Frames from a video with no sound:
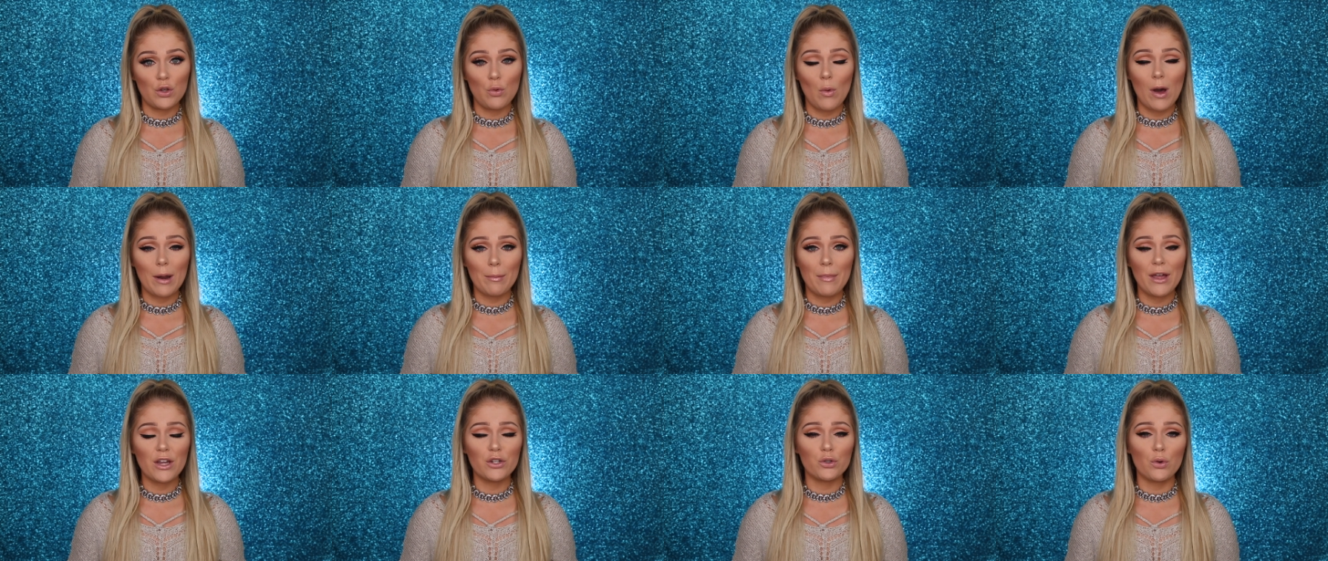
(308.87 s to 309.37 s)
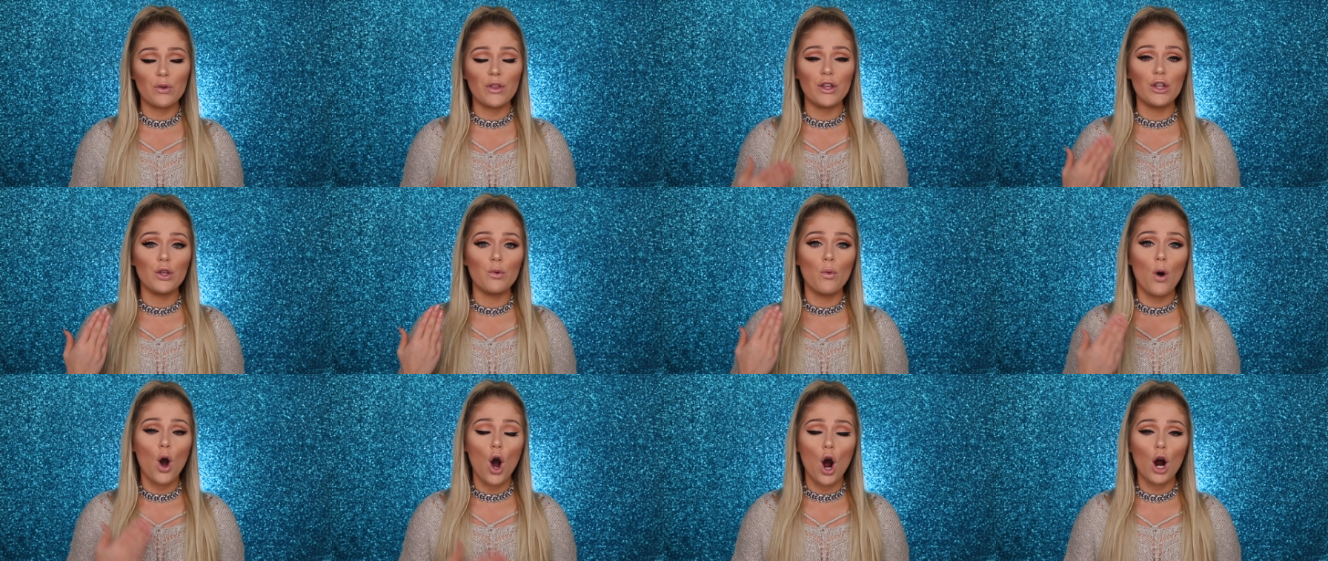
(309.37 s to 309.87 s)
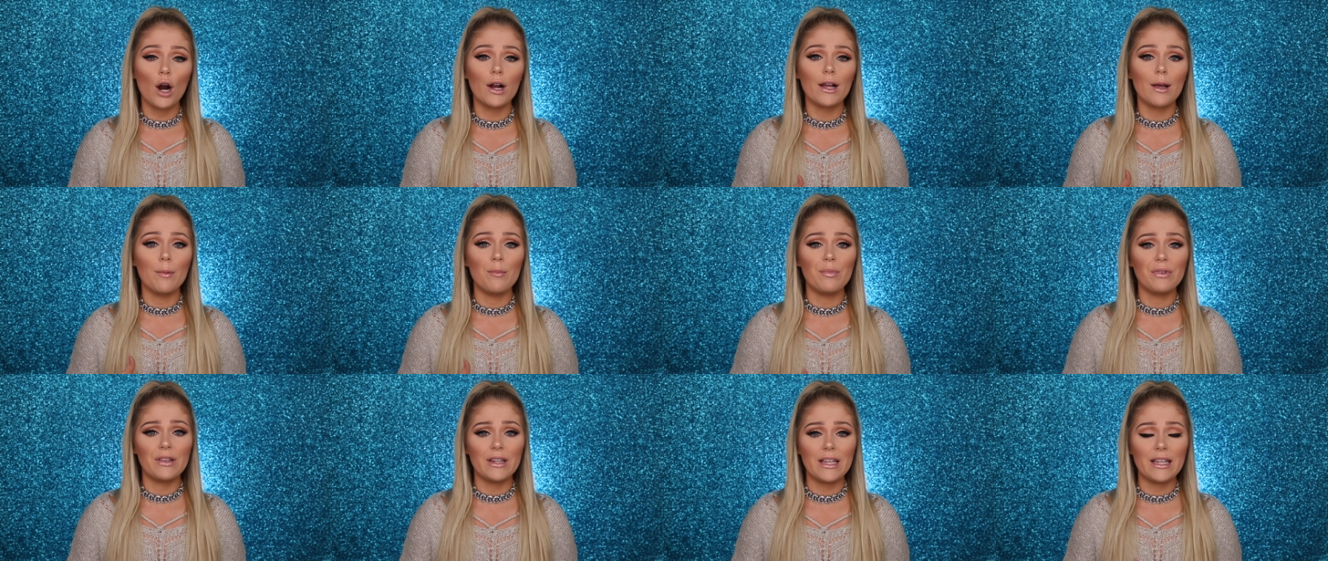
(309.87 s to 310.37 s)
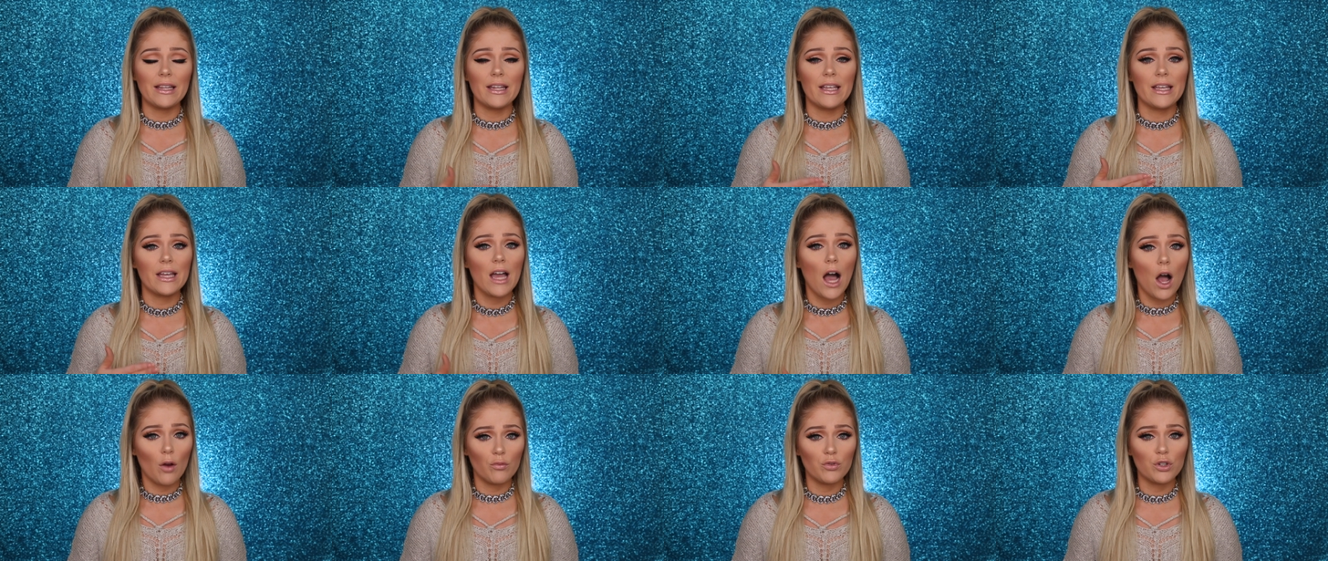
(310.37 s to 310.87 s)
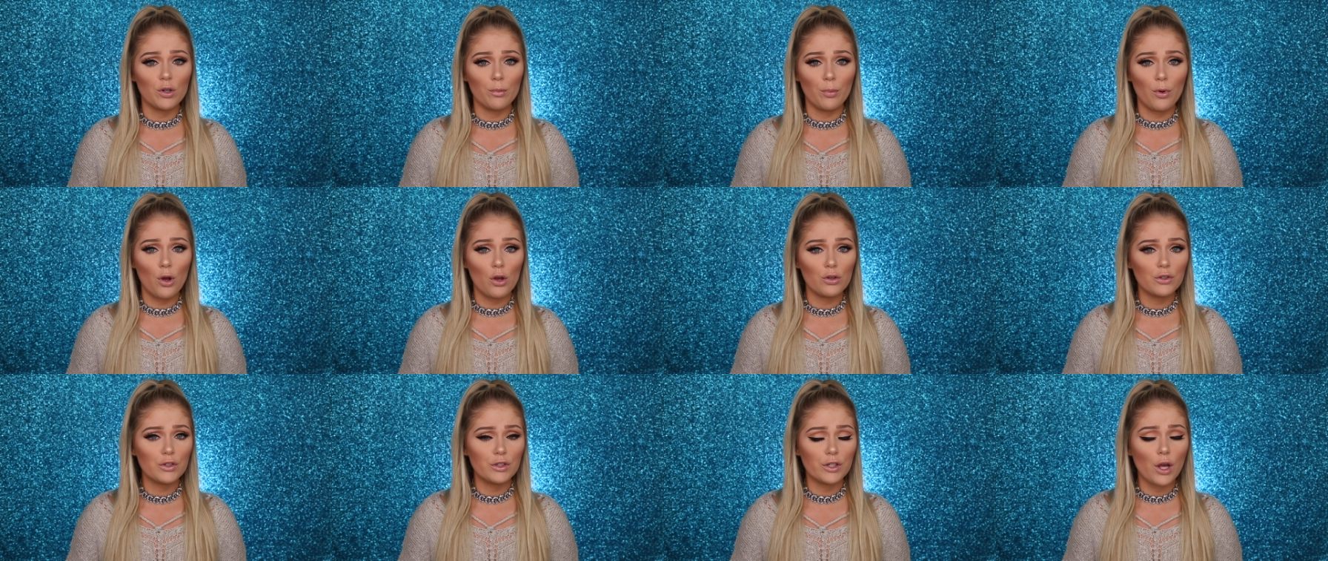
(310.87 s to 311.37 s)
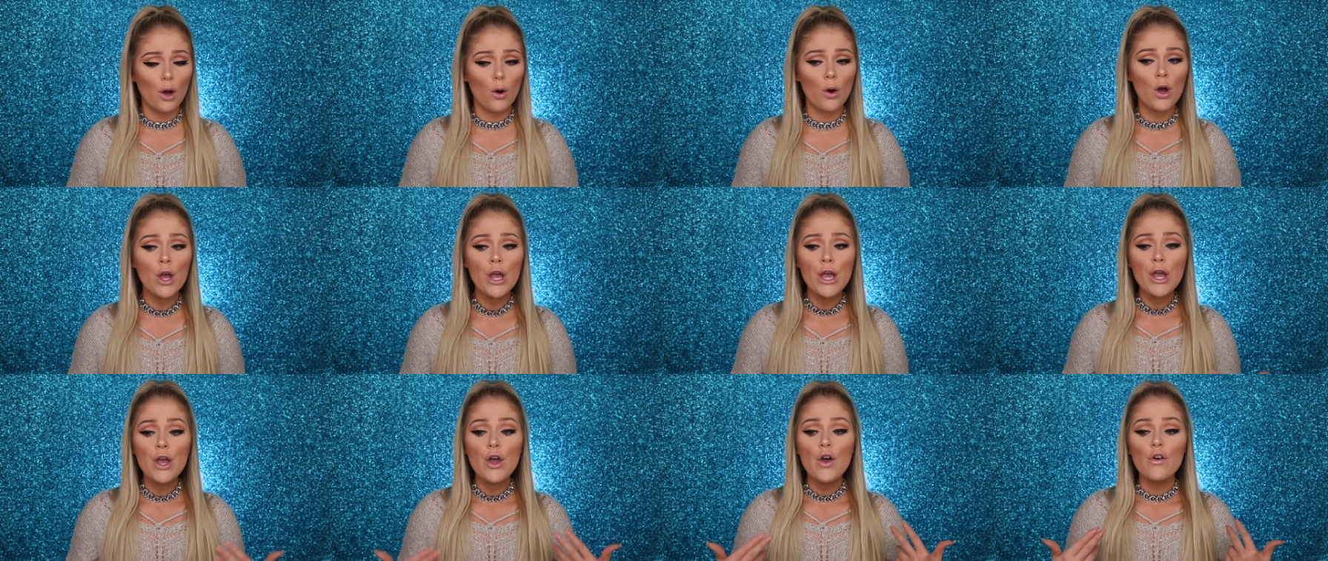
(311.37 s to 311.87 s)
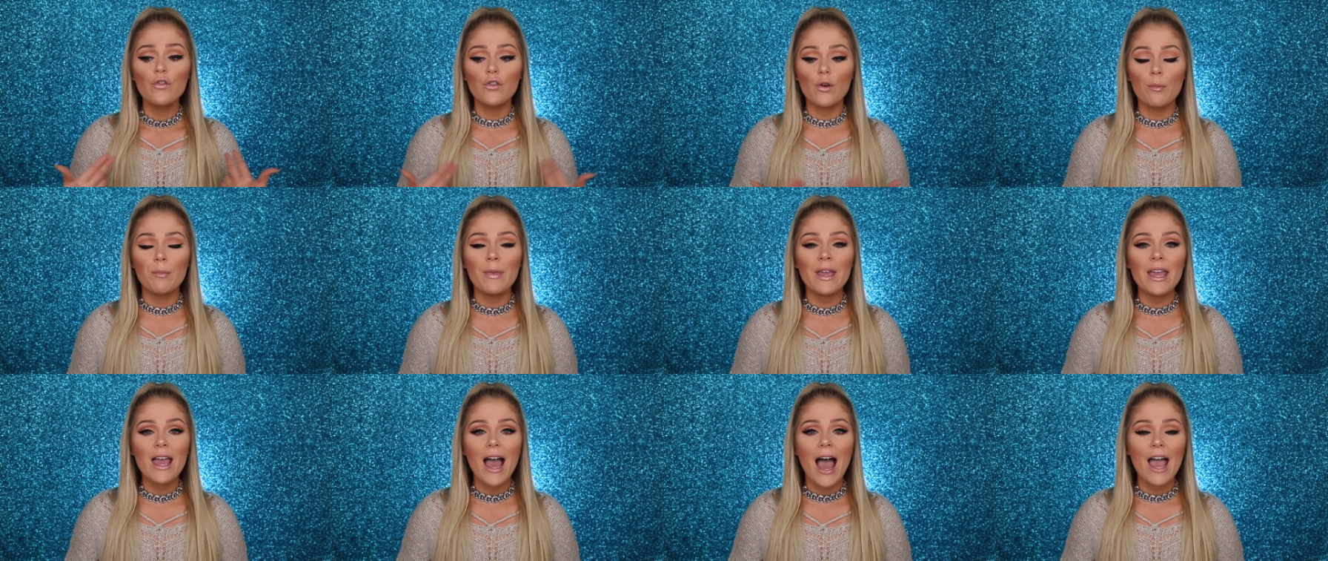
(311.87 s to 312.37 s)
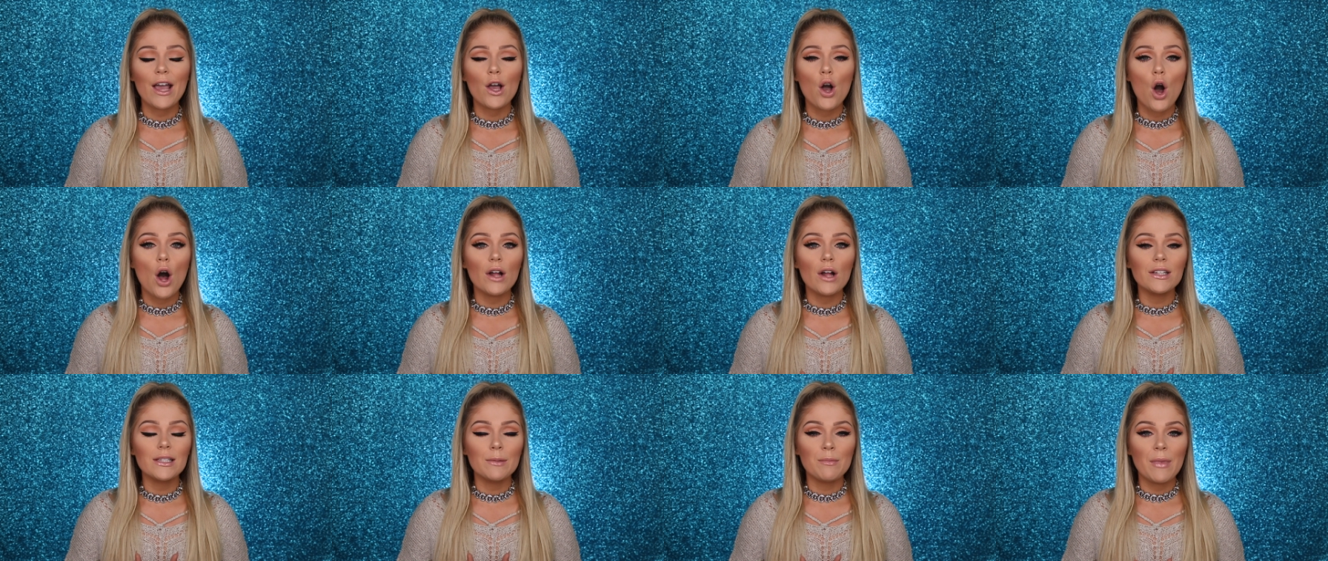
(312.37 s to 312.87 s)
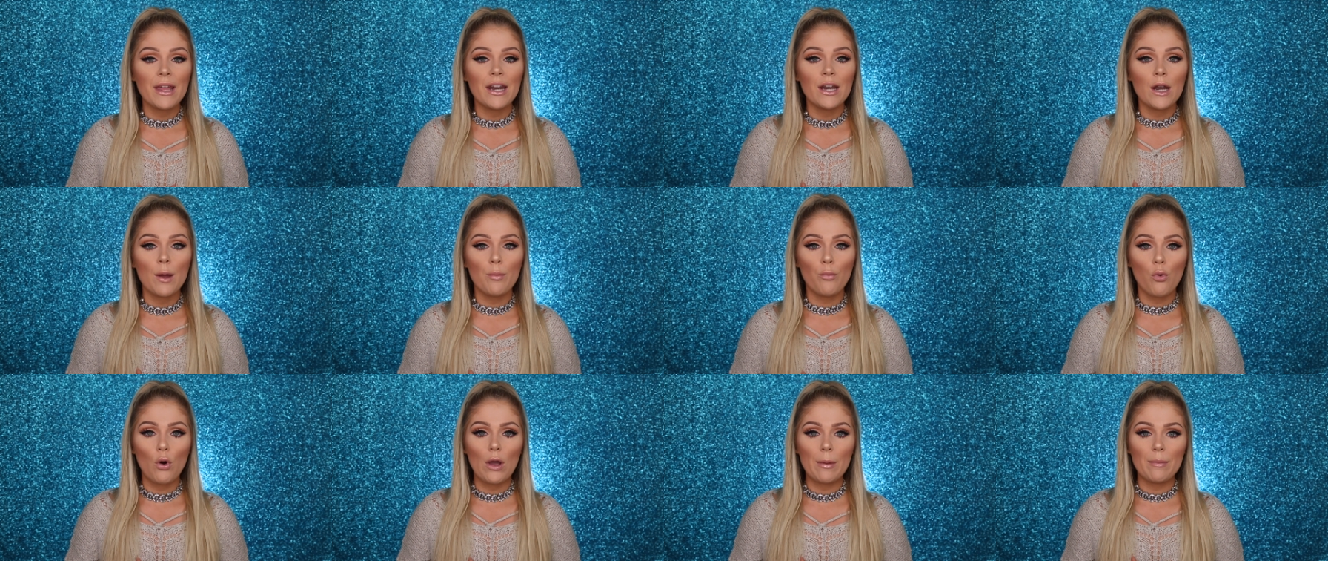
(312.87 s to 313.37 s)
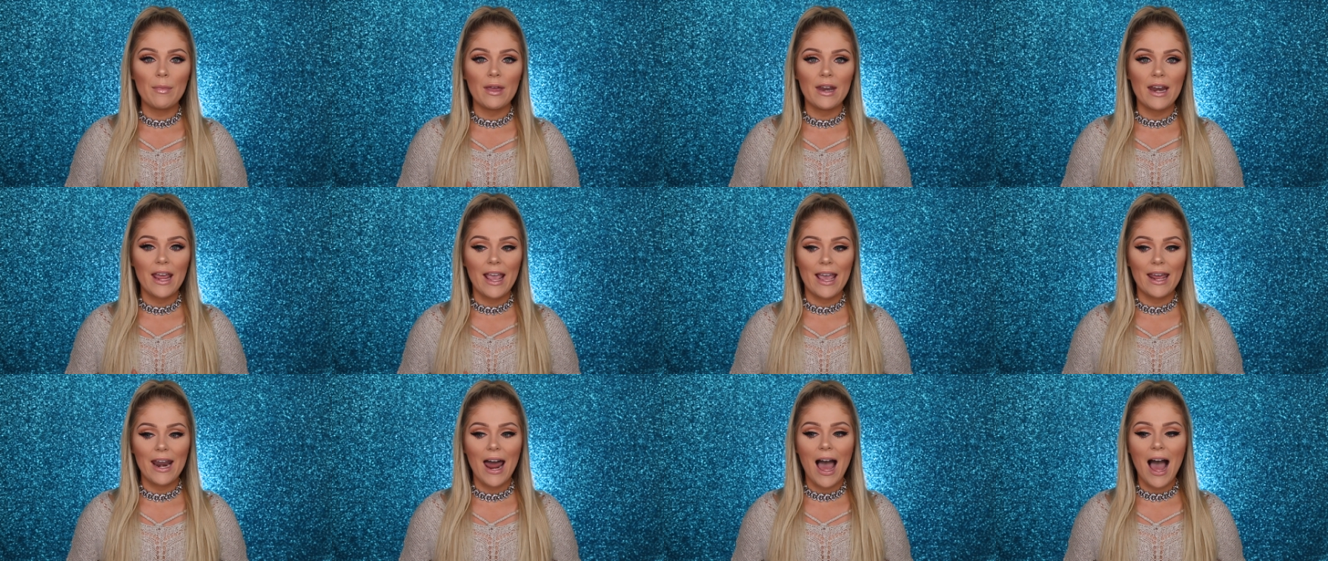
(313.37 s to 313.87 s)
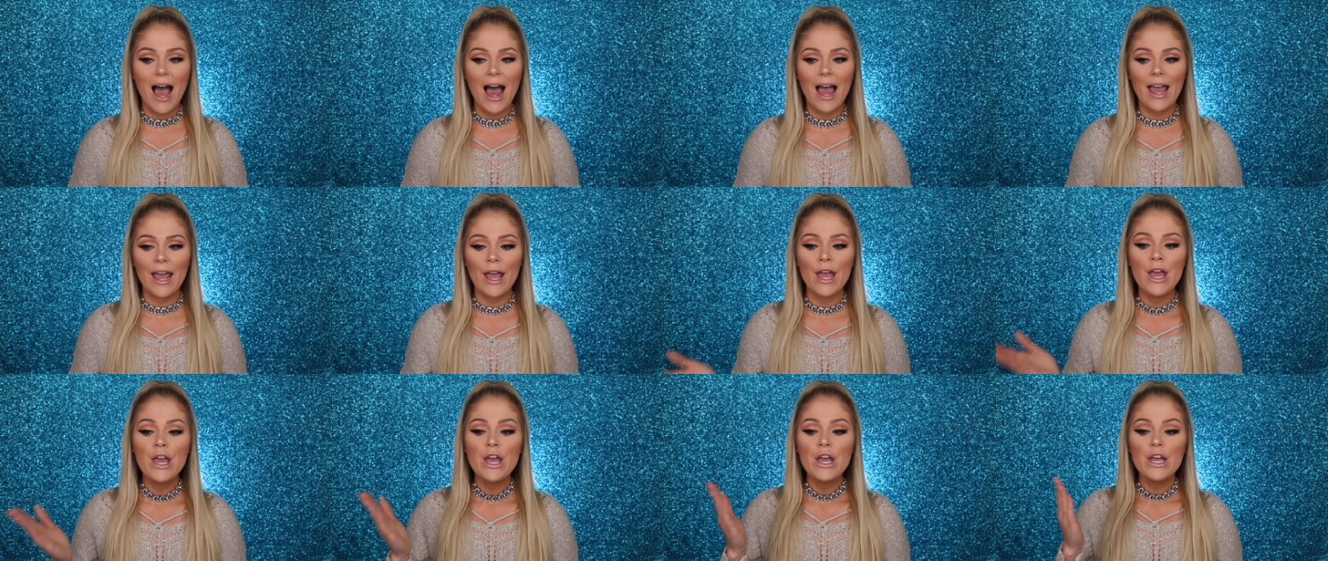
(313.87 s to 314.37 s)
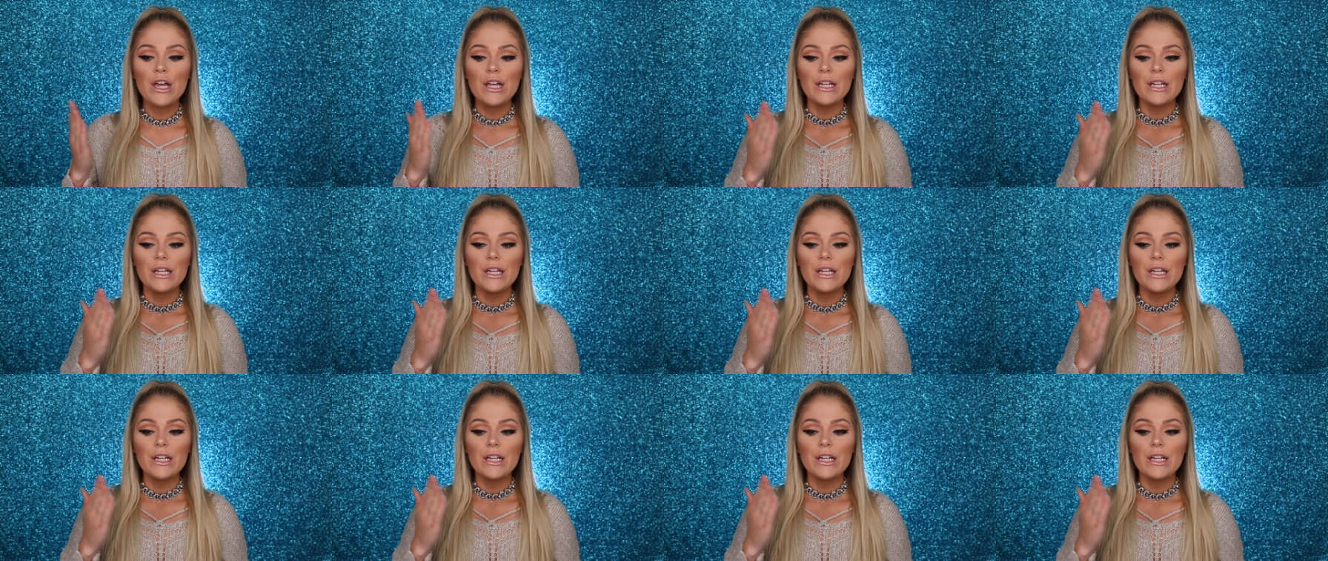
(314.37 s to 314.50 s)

So you want to make sure that you are completely comfortable. So for me, I called and made an appointment and I